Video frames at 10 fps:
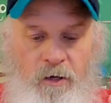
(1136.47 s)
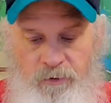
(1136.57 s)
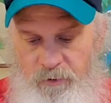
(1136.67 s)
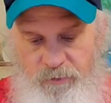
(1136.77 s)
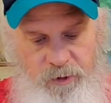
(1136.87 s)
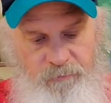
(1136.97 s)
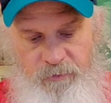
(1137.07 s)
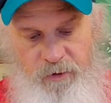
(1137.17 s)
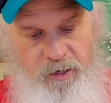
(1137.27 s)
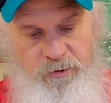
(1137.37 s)
So there's
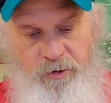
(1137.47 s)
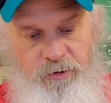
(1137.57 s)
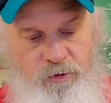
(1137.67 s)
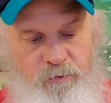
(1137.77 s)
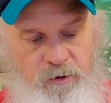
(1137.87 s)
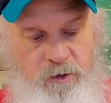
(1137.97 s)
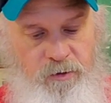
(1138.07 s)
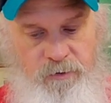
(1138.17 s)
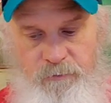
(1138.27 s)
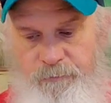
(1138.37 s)
different things you can do with
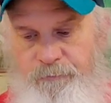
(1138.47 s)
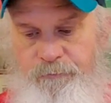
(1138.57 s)
these.